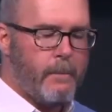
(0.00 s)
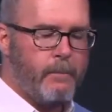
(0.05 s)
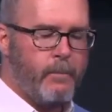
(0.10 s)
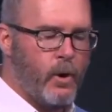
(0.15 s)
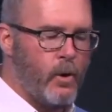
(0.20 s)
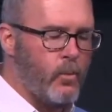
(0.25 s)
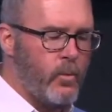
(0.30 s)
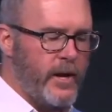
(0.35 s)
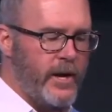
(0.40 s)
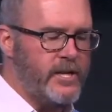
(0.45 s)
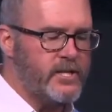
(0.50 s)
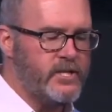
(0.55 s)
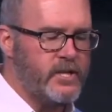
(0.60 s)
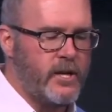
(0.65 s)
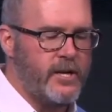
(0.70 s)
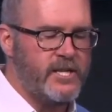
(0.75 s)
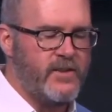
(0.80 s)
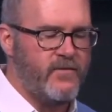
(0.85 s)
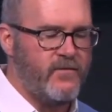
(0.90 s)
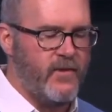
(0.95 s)
Put rings
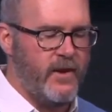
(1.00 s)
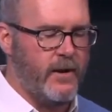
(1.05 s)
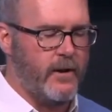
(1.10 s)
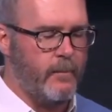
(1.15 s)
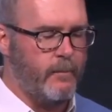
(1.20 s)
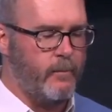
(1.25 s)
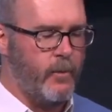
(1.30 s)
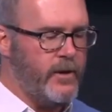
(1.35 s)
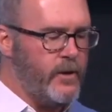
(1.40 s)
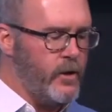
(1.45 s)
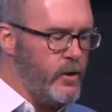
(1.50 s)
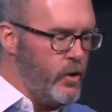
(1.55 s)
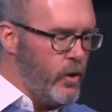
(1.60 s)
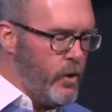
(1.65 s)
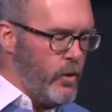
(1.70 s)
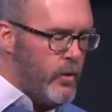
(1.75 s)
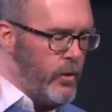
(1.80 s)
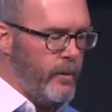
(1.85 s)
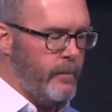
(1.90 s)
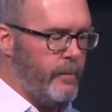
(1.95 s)
on his finger. Bring the
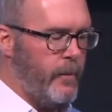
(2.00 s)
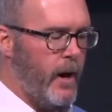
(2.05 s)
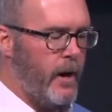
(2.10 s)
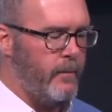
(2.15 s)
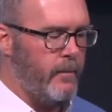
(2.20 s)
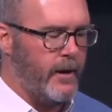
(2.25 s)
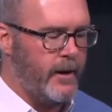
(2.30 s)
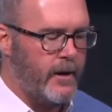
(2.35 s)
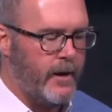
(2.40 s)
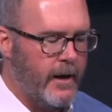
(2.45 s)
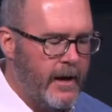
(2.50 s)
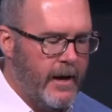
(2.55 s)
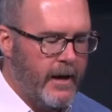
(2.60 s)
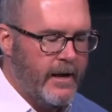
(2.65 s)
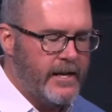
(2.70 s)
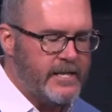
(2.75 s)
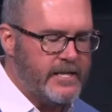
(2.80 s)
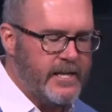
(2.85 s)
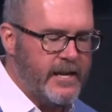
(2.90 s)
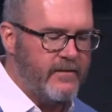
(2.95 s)
notary public.
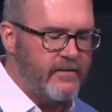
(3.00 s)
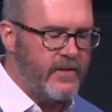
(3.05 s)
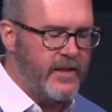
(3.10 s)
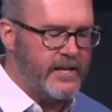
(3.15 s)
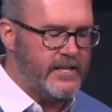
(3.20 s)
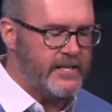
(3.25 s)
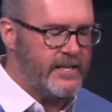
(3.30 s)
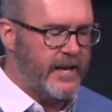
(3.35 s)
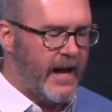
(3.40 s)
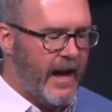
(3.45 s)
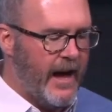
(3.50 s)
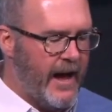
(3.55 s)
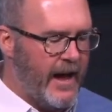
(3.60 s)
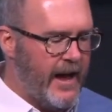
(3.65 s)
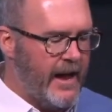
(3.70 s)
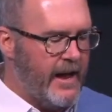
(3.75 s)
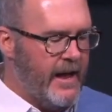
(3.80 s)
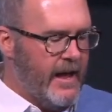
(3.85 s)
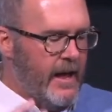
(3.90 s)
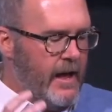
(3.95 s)
Let's give this
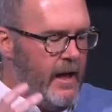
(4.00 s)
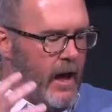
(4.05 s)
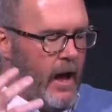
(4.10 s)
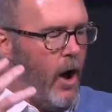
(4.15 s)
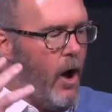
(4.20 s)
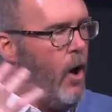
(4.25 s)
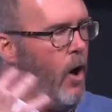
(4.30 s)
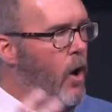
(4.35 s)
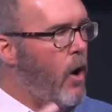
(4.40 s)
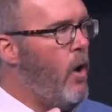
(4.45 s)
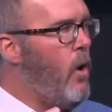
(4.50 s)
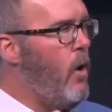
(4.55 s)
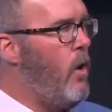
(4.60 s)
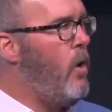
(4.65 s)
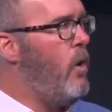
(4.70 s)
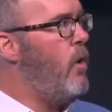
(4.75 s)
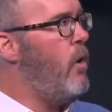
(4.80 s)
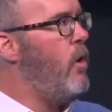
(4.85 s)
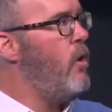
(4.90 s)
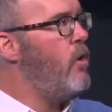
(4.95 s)
guy
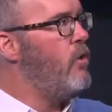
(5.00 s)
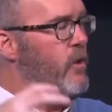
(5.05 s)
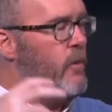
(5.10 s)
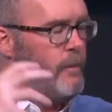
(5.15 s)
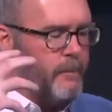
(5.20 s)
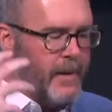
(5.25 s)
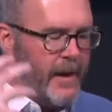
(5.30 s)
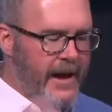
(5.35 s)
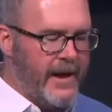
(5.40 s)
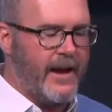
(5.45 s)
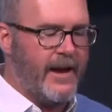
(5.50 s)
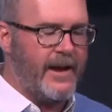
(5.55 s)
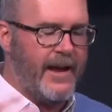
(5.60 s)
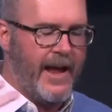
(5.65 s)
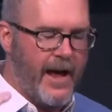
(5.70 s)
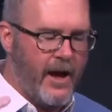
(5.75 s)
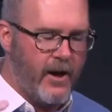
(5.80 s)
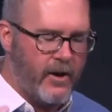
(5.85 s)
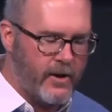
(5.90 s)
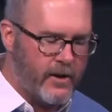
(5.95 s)
all the bank
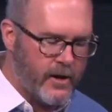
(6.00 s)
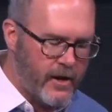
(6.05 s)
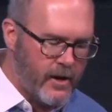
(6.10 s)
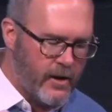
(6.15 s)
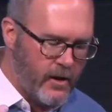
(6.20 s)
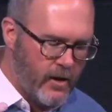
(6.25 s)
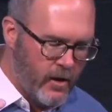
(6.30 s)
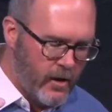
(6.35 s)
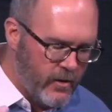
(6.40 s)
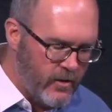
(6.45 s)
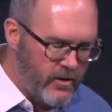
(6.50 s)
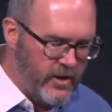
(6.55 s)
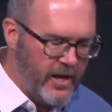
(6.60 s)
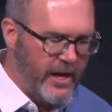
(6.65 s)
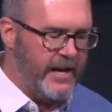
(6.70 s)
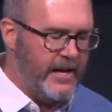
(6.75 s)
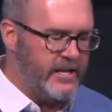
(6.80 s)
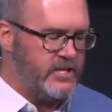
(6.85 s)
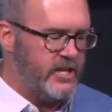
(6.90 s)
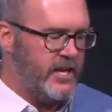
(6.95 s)
account
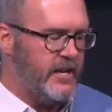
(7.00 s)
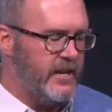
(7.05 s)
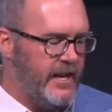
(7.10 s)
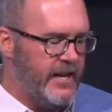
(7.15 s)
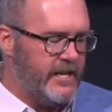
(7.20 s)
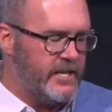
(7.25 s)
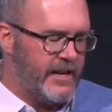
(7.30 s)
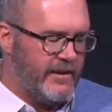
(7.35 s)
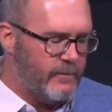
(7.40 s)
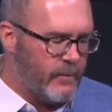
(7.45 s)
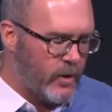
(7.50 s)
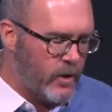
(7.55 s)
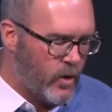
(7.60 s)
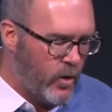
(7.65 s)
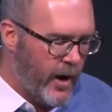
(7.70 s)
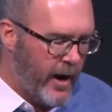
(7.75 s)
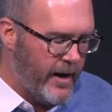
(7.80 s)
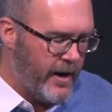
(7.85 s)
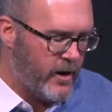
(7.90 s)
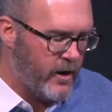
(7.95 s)
needs he needs. Give him a
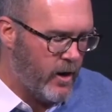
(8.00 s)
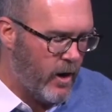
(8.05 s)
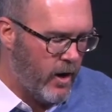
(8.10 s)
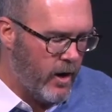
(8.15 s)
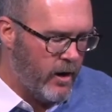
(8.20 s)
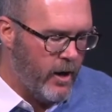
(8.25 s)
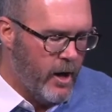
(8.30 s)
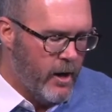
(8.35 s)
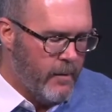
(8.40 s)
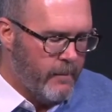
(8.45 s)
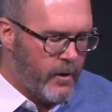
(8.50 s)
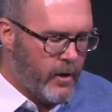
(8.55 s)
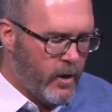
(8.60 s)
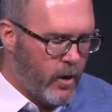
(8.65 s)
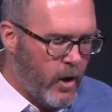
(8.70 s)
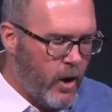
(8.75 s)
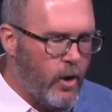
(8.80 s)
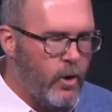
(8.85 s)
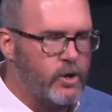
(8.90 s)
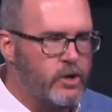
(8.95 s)
credit card. Put
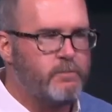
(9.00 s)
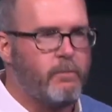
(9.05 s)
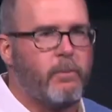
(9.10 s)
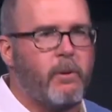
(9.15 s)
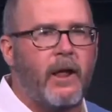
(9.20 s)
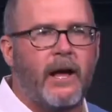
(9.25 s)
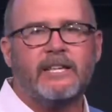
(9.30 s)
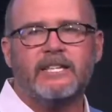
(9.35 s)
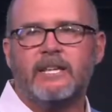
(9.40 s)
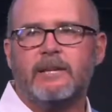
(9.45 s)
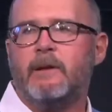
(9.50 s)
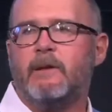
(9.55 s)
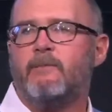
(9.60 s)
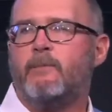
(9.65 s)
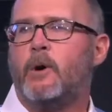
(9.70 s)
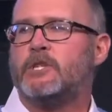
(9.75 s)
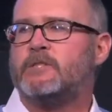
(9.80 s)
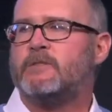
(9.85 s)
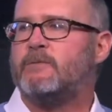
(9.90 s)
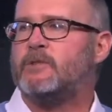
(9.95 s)
clothes. Bless him.
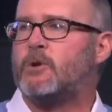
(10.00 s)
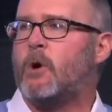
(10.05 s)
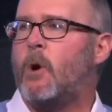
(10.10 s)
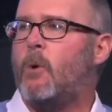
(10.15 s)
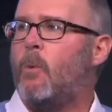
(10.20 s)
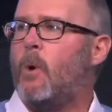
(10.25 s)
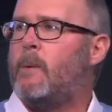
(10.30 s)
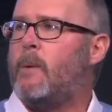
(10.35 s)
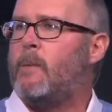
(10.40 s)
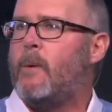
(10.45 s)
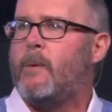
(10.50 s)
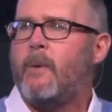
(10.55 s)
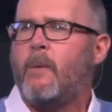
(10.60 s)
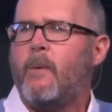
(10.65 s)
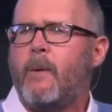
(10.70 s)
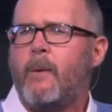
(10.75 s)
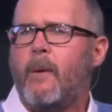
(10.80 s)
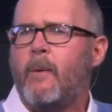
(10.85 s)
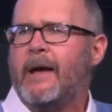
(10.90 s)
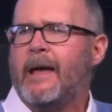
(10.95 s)
And most of us go, whoa, whoa, whoa,
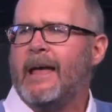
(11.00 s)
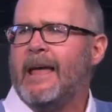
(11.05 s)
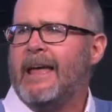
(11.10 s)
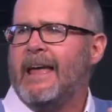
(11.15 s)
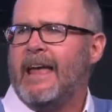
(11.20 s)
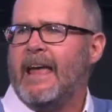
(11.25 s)
whoa, whoa.